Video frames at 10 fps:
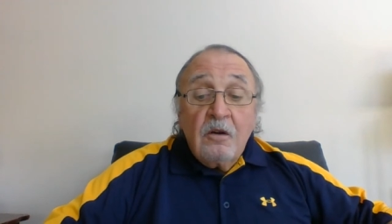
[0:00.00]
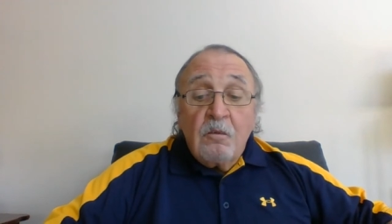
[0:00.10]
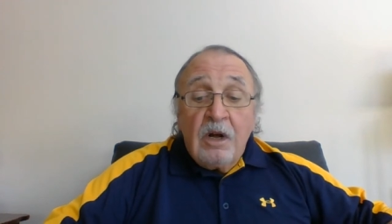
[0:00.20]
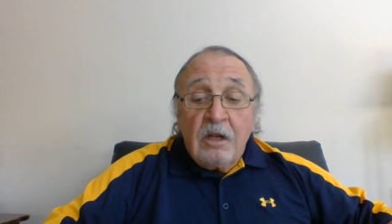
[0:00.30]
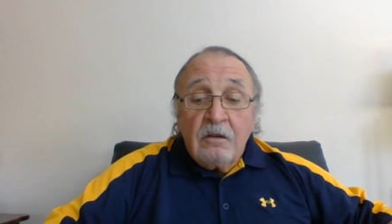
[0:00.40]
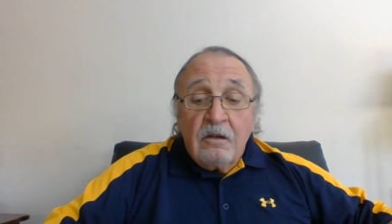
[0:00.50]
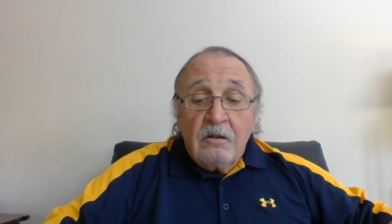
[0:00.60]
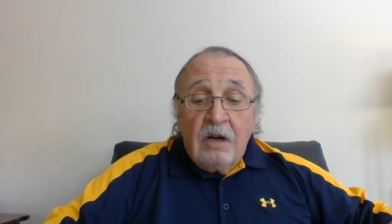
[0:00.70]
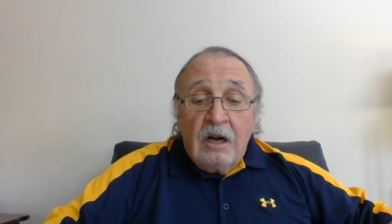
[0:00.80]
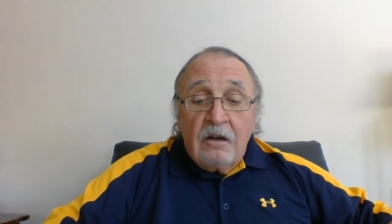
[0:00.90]
Well,
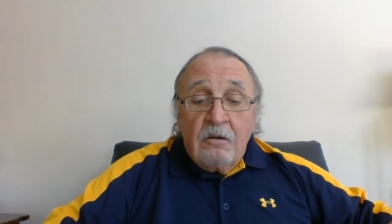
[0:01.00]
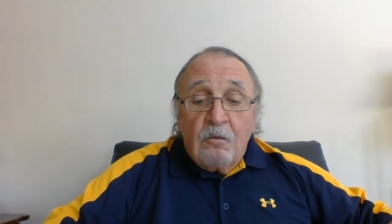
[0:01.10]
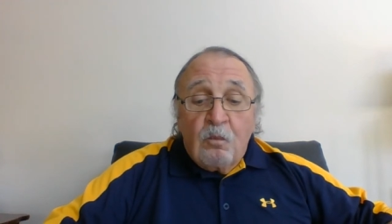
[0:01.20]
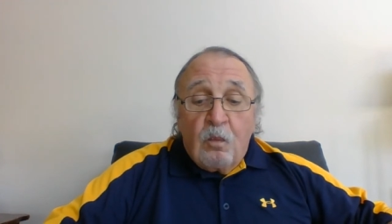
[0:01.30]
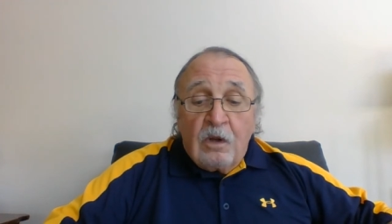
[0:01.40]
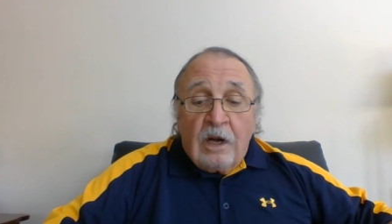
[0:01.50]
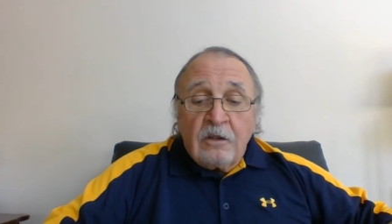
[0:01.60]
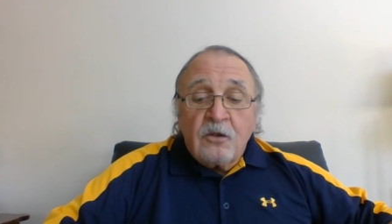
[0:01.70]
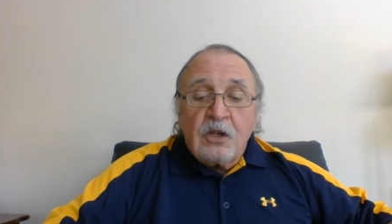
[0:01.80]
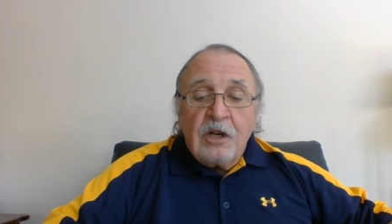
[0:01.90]
I
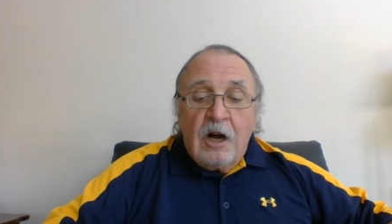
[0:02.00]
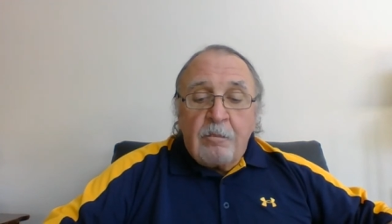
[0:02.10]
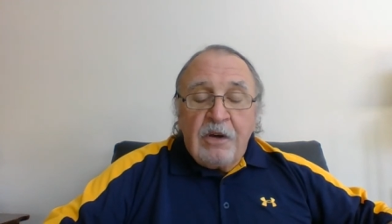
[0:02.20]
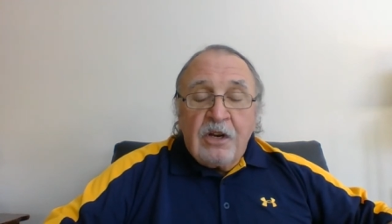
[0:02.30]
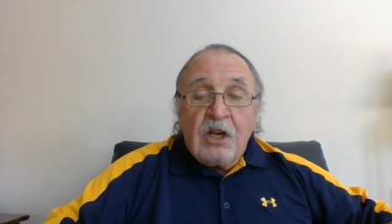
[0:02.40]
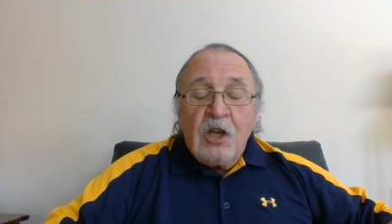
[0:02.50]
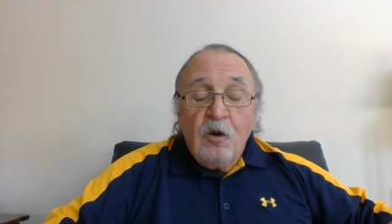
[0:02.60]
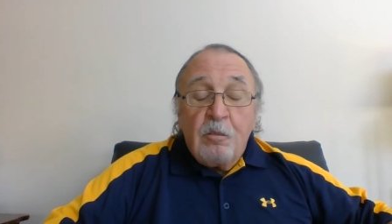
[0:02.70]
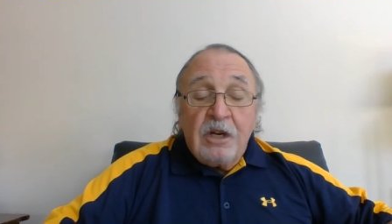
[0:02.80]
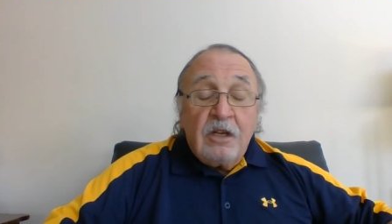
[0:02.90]
looked it up, and a
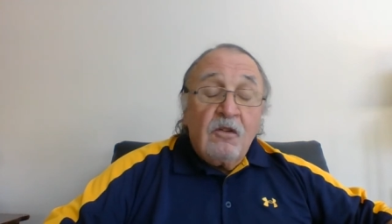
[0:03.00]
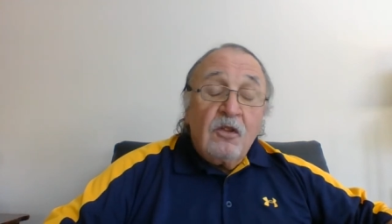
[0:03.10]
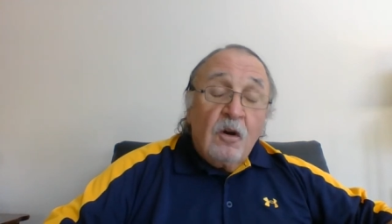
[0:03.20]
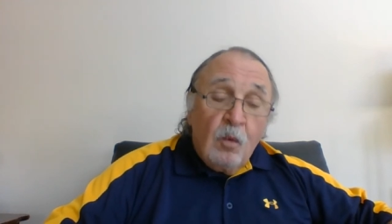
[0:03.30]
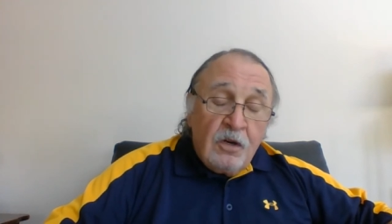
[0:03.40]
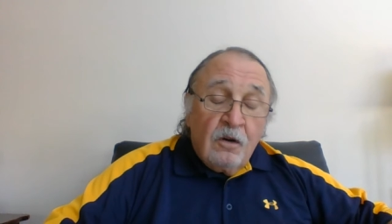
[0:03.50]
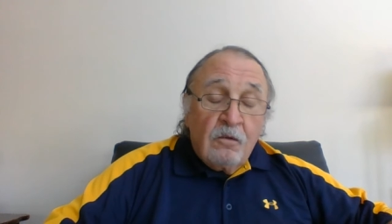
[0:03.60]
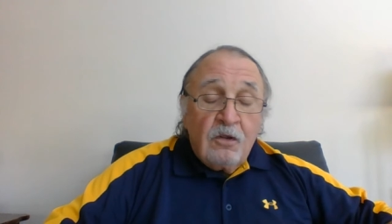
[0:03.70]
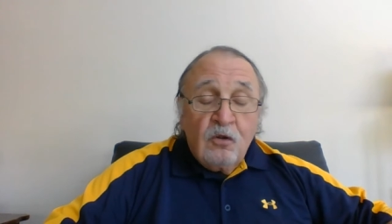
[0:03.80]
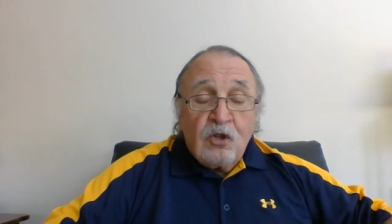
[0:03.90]
cubit, even though we
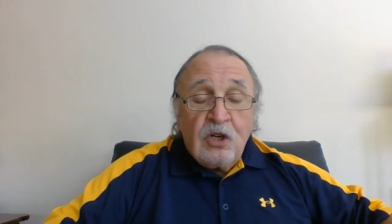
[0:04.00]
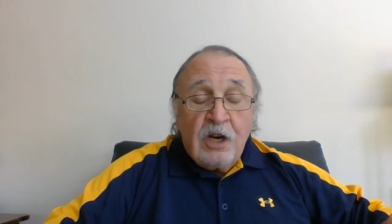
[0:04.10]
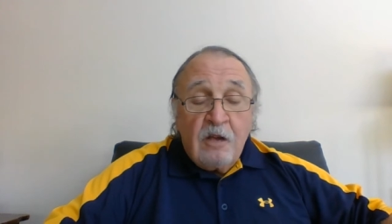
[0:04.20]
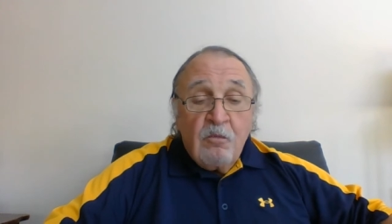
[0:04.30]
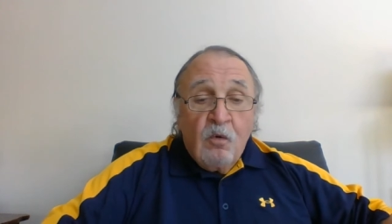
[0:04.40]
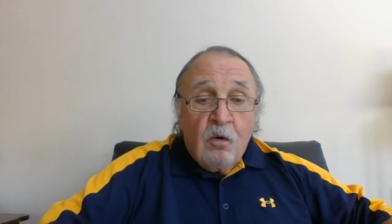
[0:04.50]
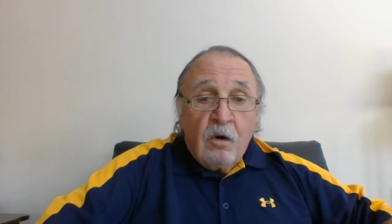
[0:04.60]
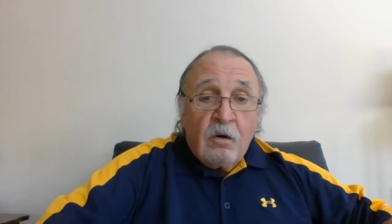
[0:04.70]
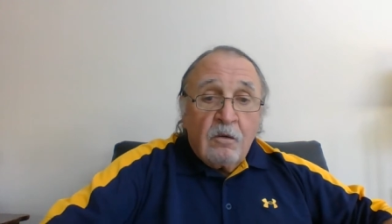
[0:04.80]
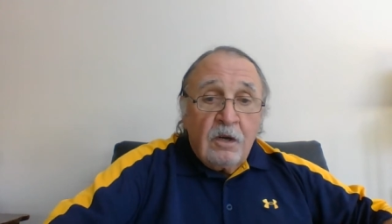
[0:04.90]
don't use it
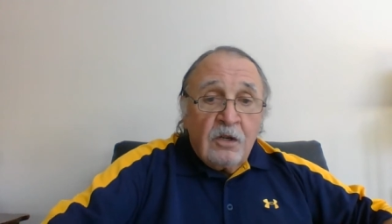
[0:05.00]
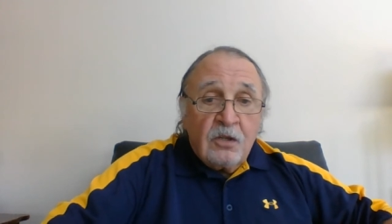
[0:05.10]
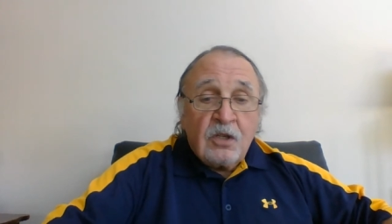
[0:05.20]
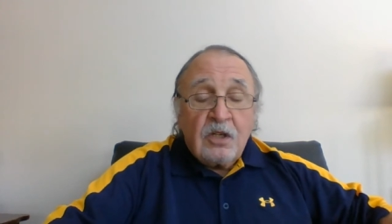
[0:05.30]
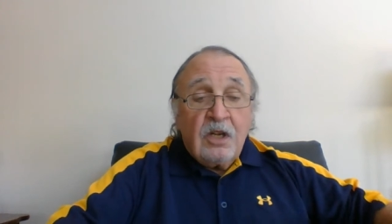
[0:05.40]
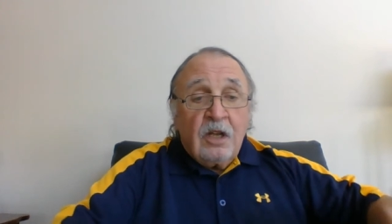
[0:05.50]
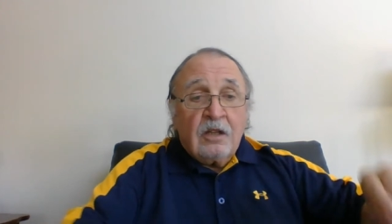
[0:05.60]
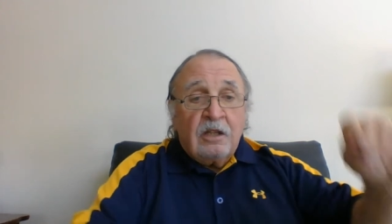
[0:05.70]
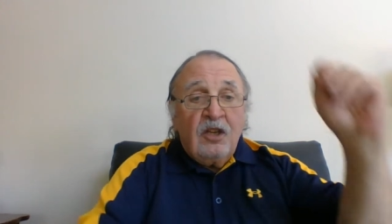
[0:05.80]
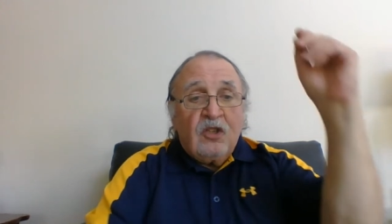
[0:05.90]
anymore, is
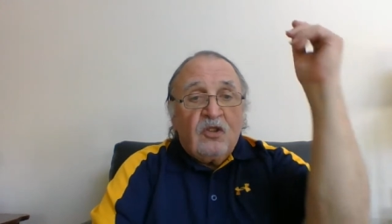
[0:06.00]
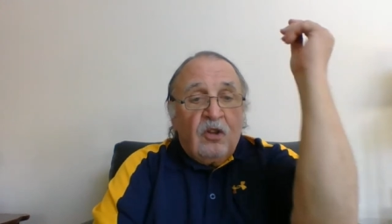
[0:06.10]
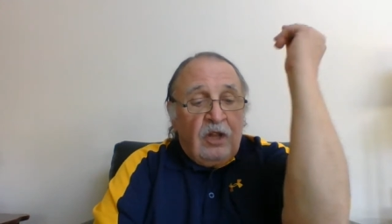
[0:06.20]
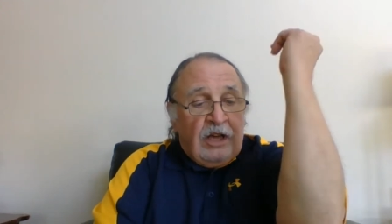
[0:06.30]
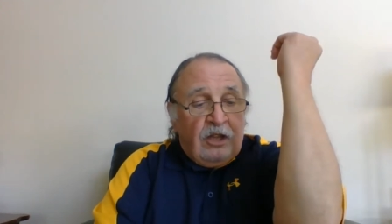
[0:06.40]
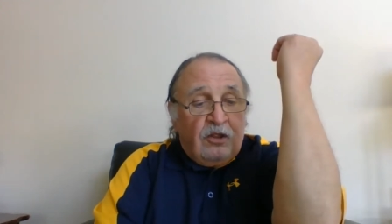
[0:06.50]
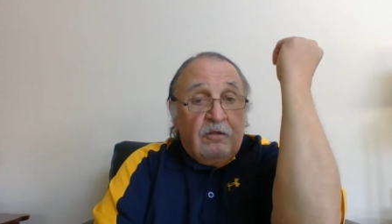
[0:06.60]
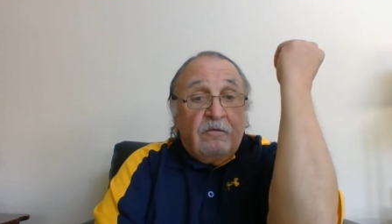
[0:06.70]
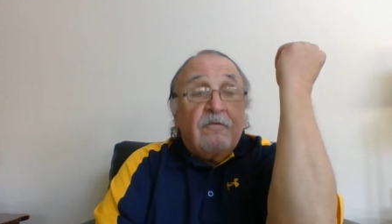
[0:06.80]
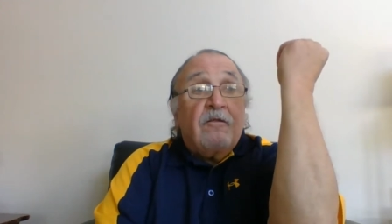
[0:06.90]
at least the length
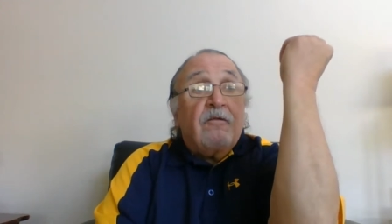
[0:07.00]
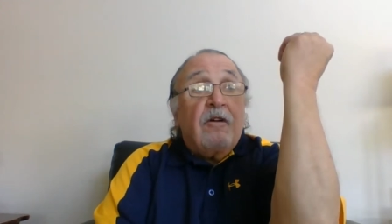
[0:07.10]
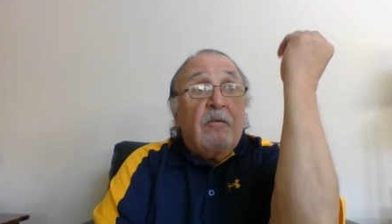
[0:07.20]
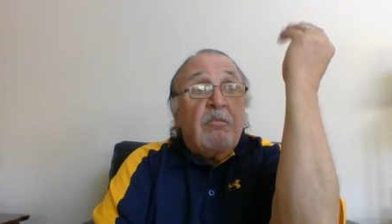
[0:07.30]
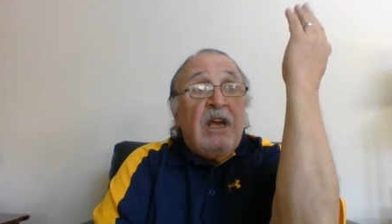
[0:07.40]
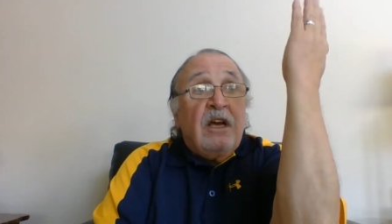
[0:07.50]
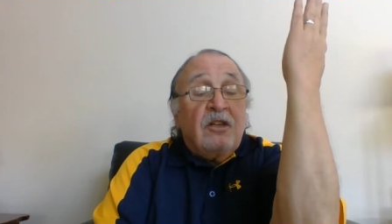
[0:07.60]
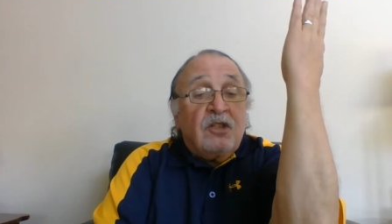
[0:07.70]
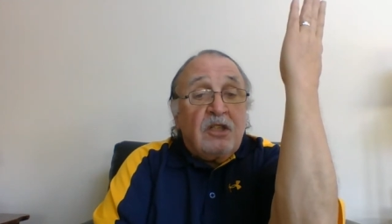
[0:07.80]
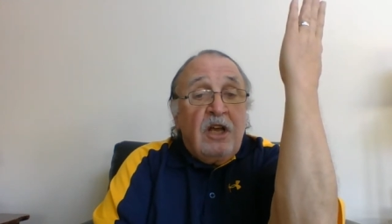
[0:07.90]
of
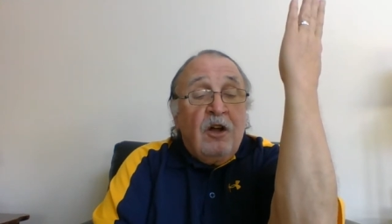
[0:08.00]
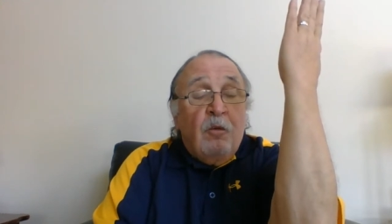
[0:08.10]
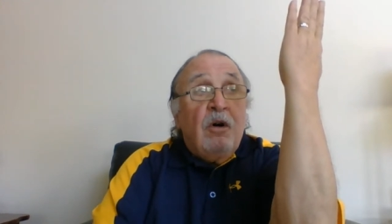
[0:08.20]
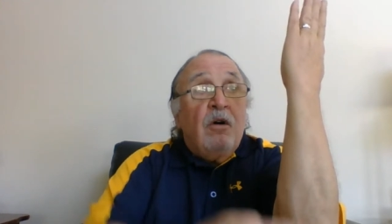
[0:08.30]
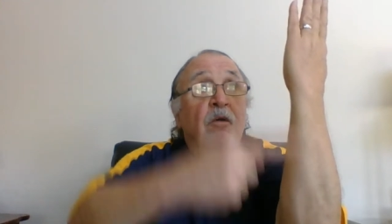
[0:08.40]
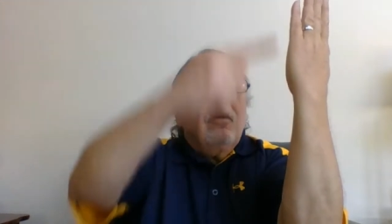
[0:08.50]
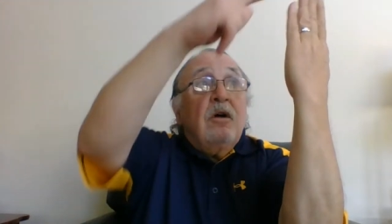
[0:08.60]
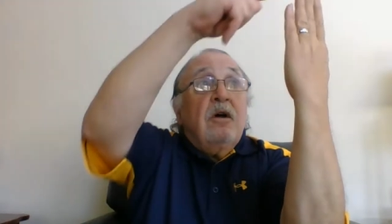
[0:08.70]
man's elbow